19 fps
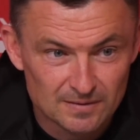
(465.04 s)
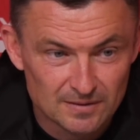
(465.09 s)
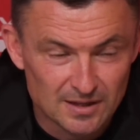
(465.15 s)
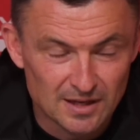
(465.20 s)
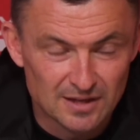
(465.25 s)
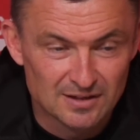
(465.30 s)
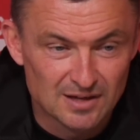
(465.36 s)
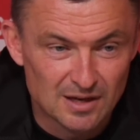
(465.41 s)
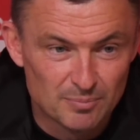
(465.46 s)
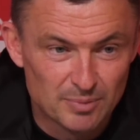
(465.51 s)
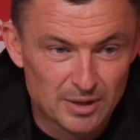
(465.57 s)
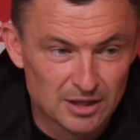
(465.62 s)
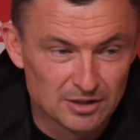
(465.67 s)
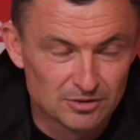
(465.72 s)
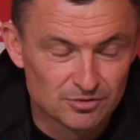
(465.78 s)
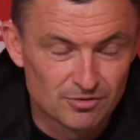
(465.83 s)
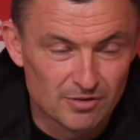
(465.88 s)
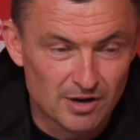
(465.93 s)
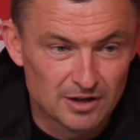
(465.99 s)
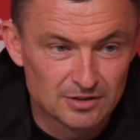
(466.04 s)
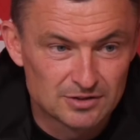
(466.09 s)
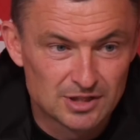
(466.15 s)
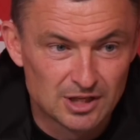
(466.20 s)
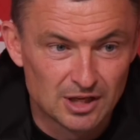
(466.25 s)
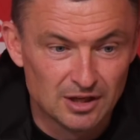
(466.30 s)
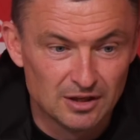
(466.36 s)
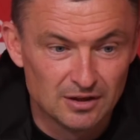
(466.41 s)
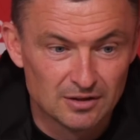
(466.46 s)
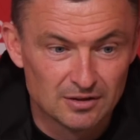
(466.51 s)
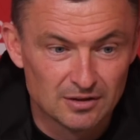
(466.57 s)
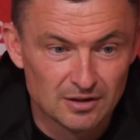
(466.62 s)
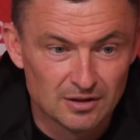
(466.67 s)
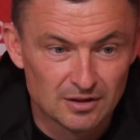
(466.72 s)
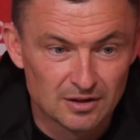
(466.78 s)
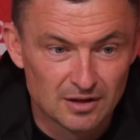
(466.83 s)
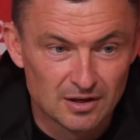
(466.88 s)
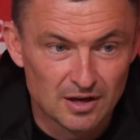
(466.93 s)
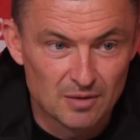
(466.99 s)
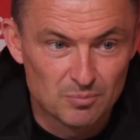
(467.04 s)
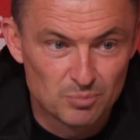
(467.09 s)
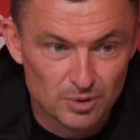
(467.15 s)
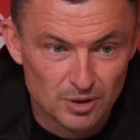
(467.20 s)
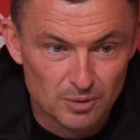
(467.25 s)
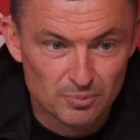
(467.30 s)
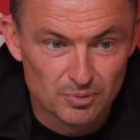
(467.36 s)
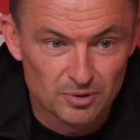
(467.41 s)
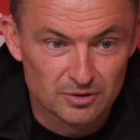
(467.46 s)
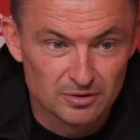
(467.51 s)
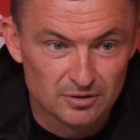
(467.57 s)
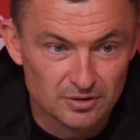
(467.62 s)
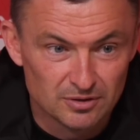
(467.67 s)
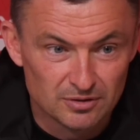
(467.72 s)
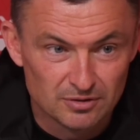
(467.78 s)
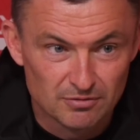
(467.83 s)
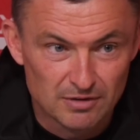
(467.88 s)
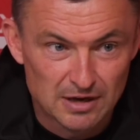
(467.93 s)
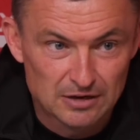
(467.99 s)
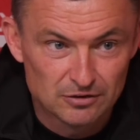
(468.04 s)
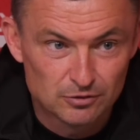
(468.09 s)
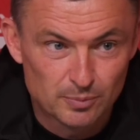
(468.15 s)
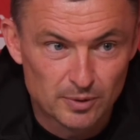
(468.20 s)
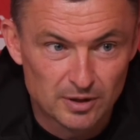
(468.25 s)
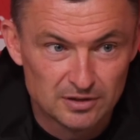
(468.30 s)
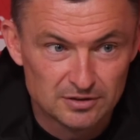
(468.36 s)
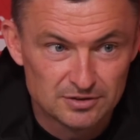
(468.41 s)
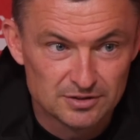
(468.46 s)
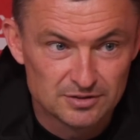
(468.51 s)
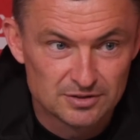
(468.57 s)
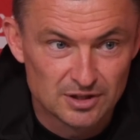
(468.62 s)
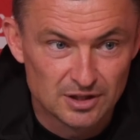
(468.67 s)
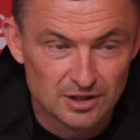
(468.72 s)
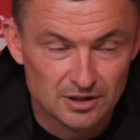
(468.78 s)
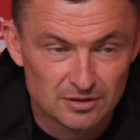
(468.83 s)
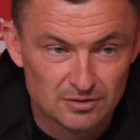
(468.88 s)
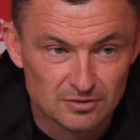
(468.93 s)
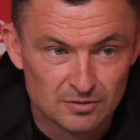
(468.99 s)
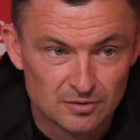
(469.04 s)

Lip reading: Getting that balance right is key, and getting people in the right space is key,